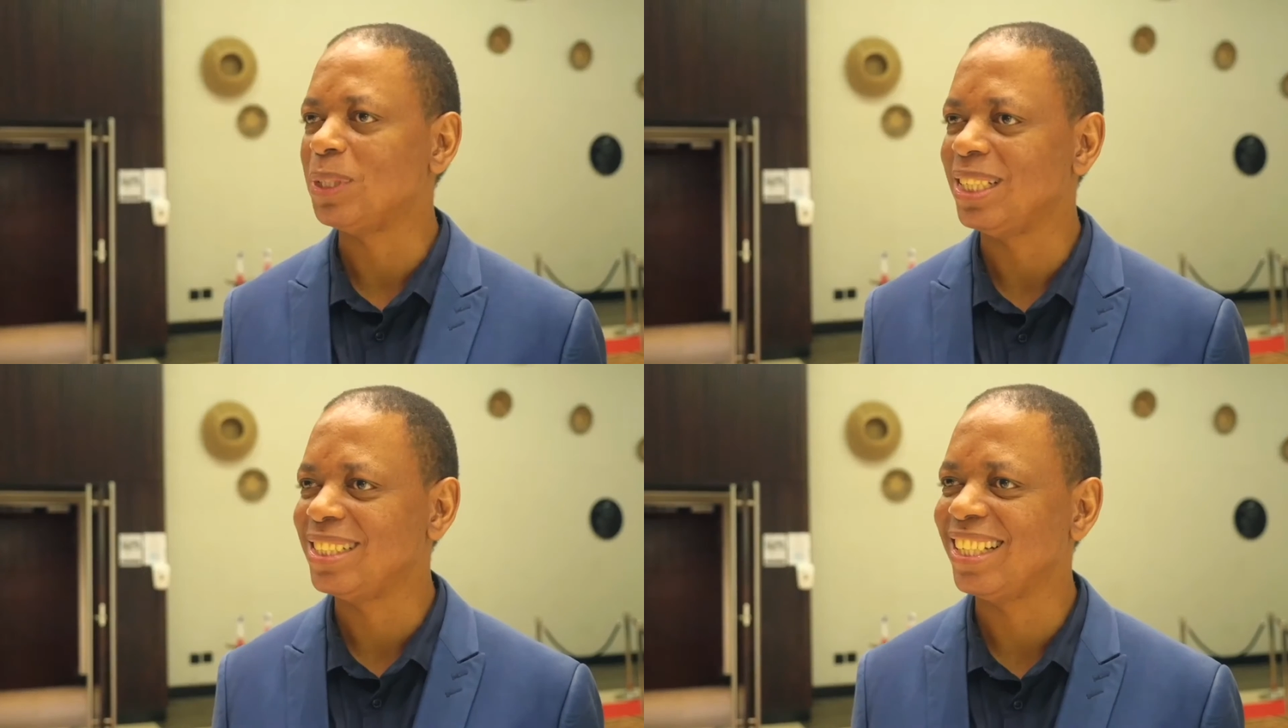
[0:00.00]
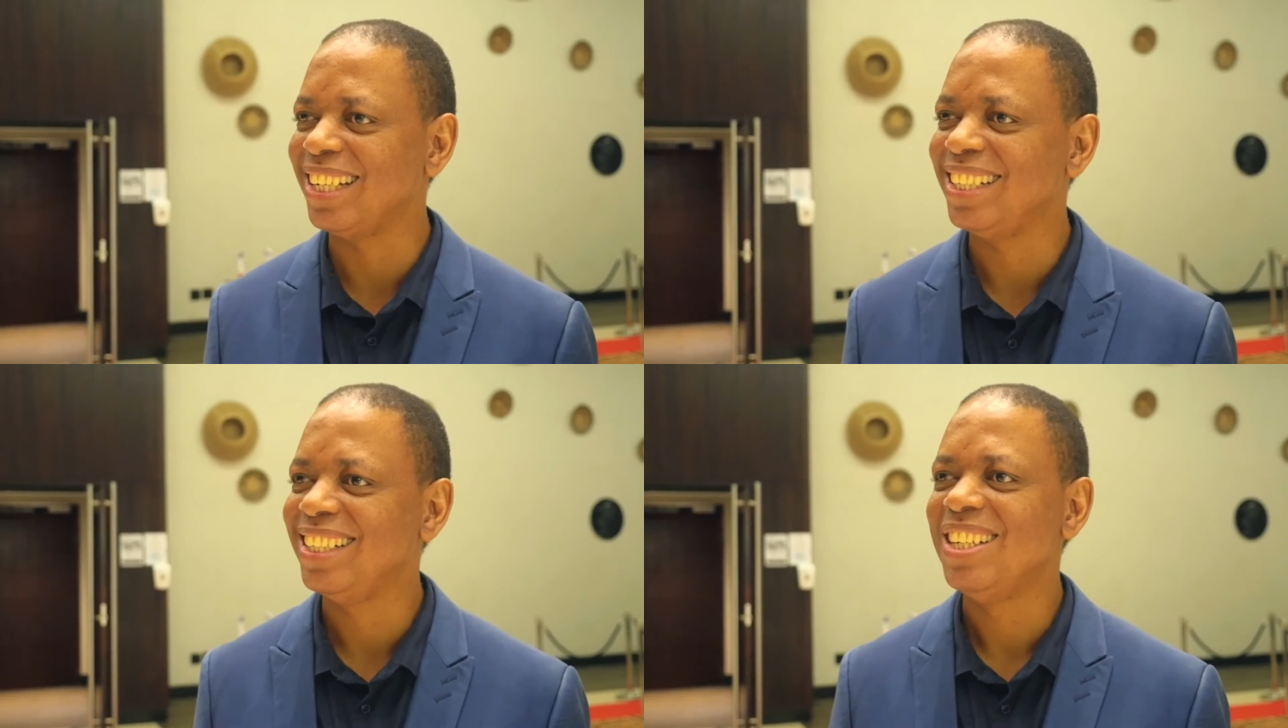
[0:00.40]

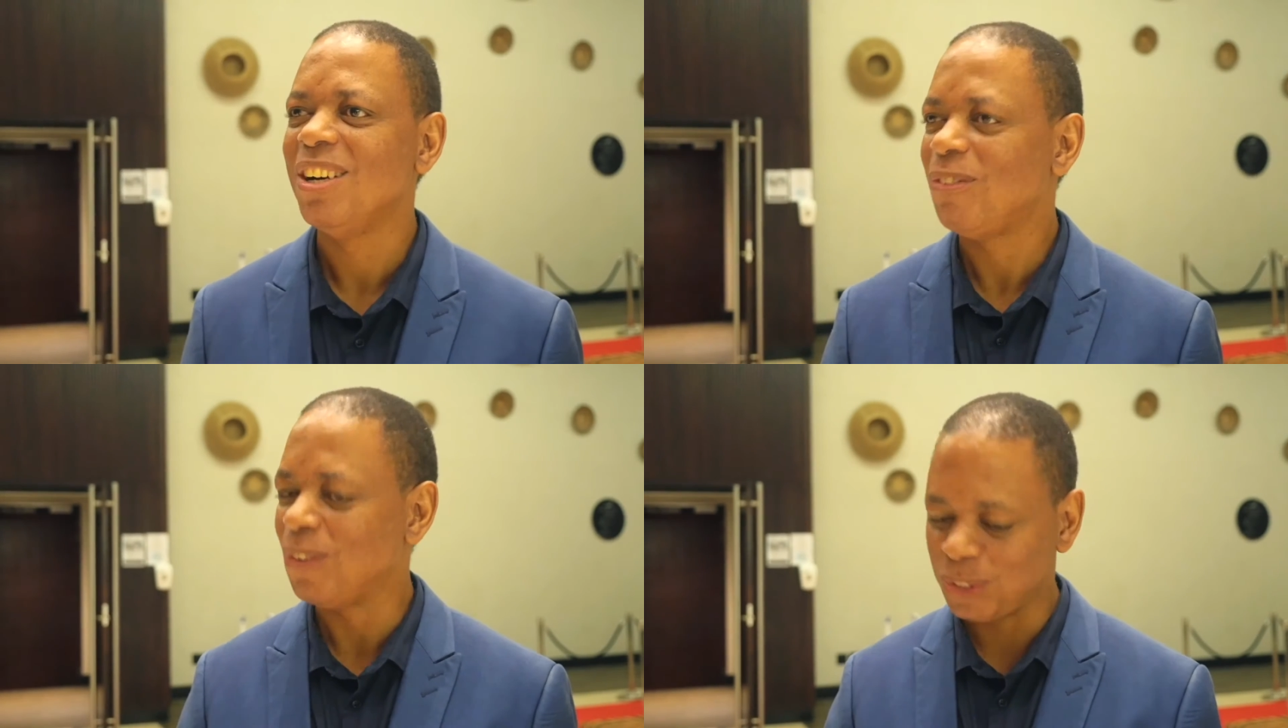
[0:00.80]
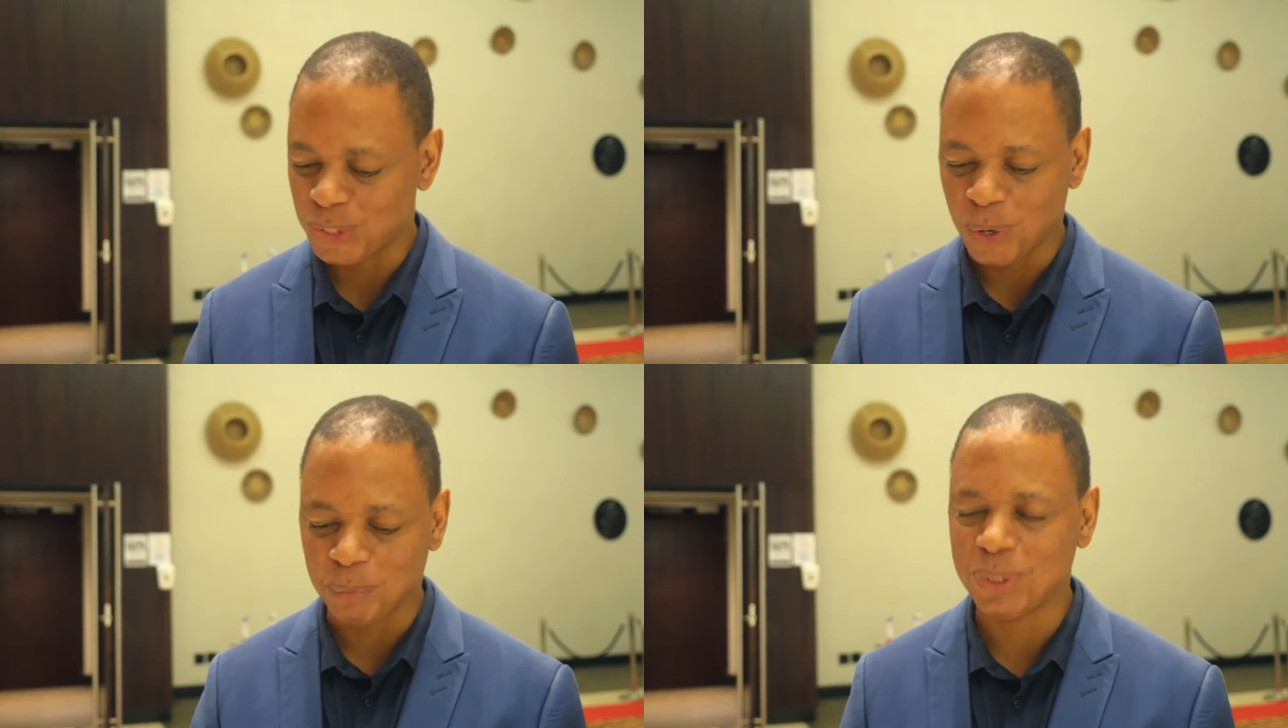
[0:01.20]
potential for
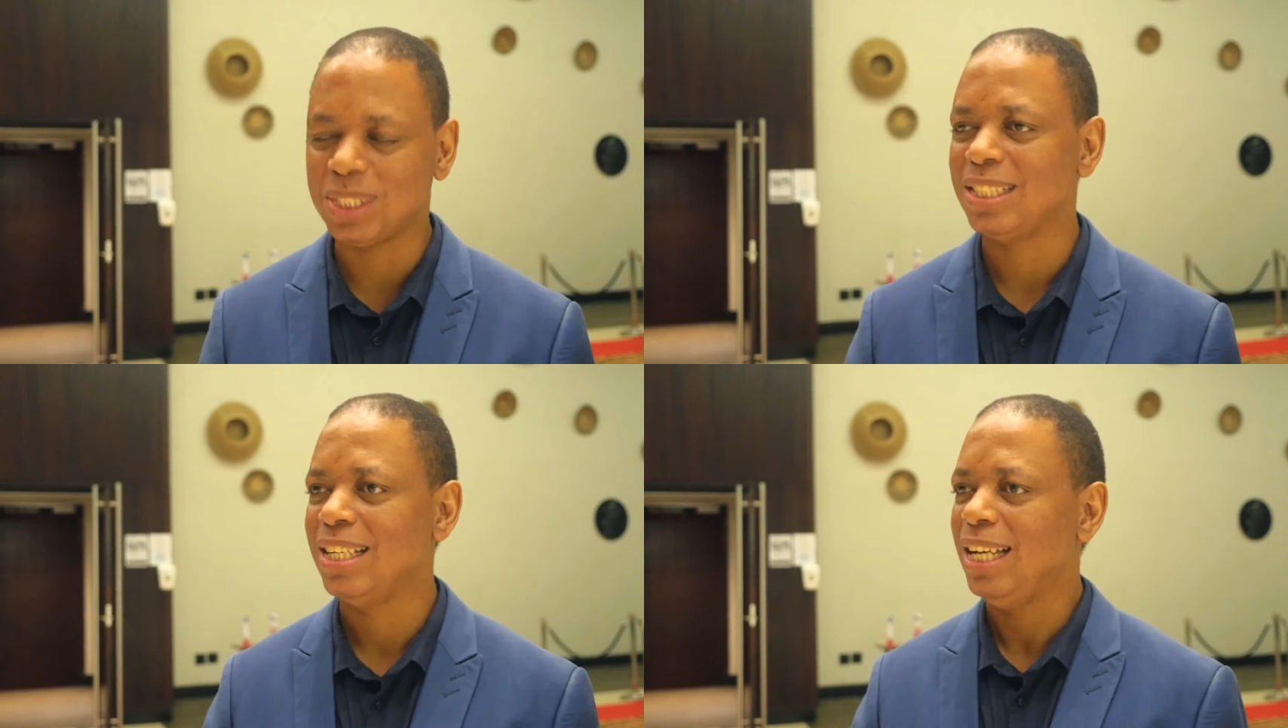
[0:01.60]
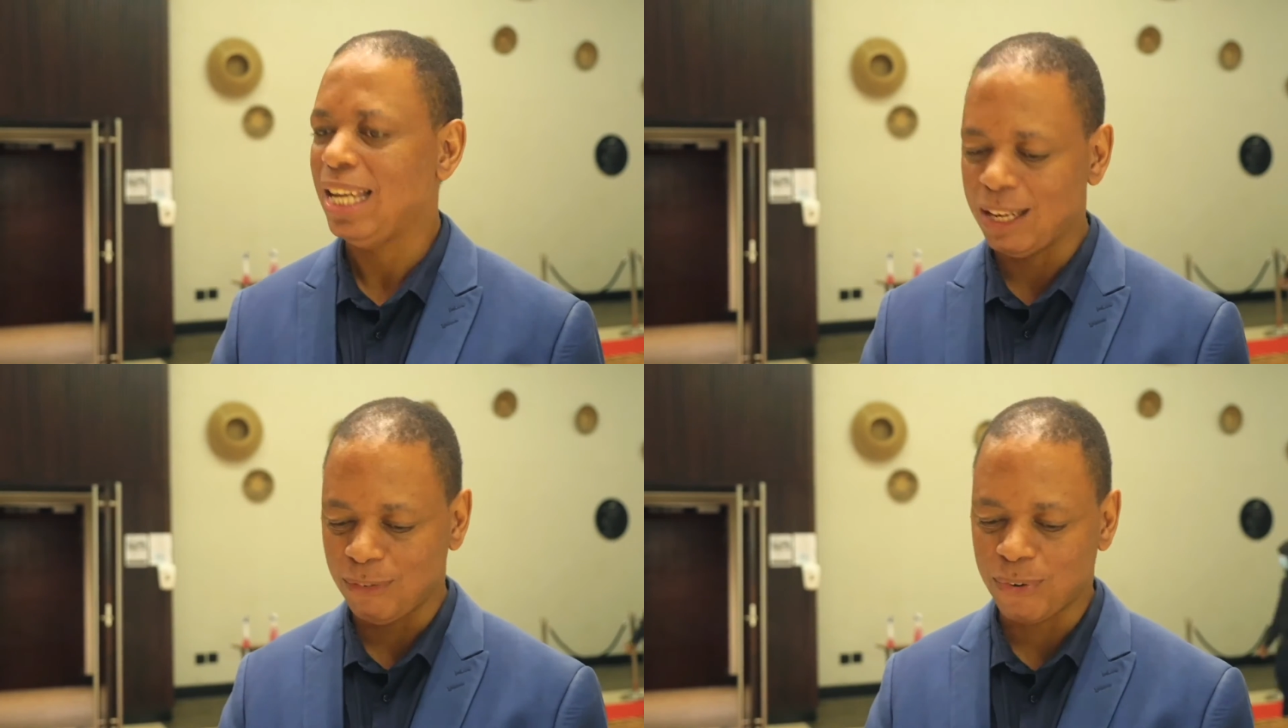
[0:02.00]
jobs
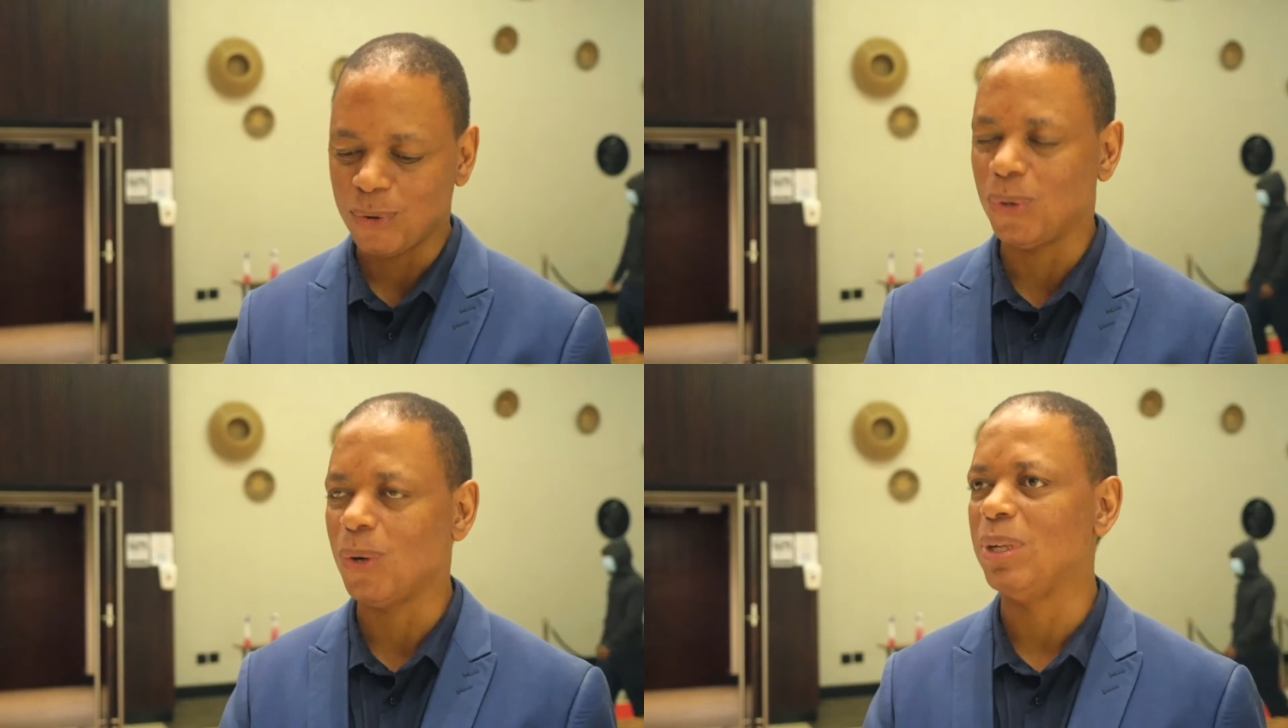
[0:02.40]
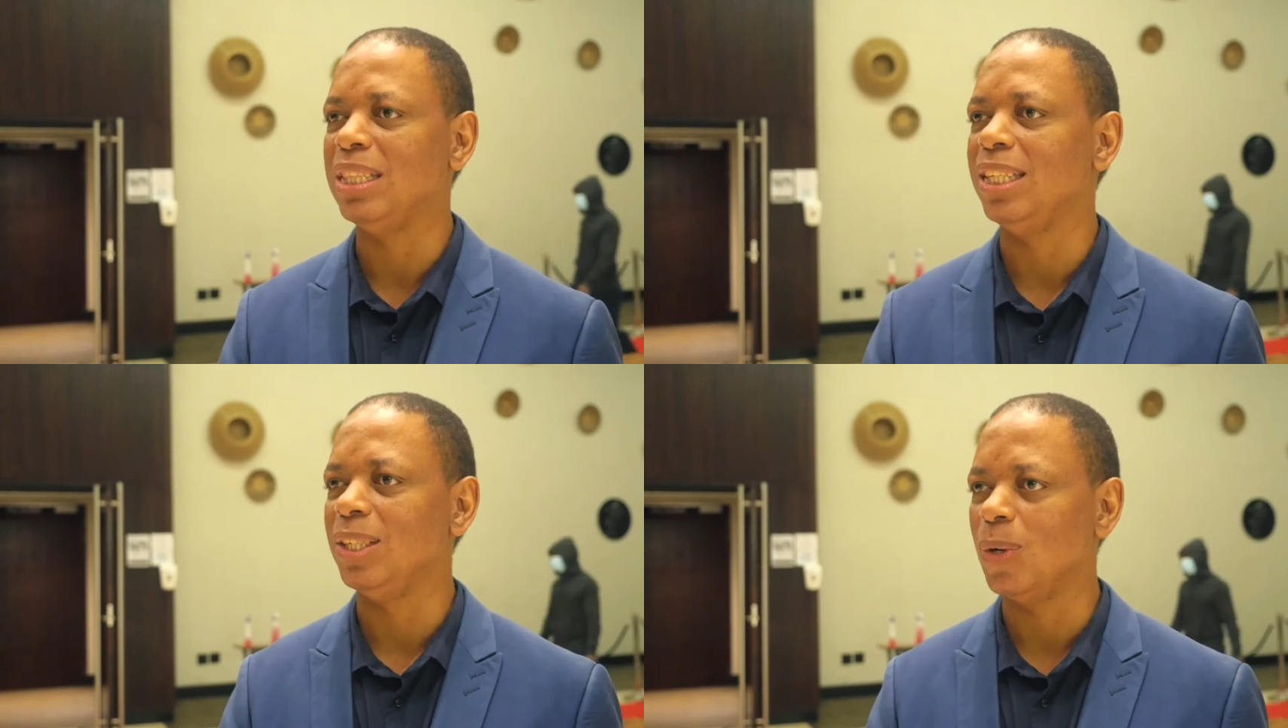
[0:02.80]
and for growing the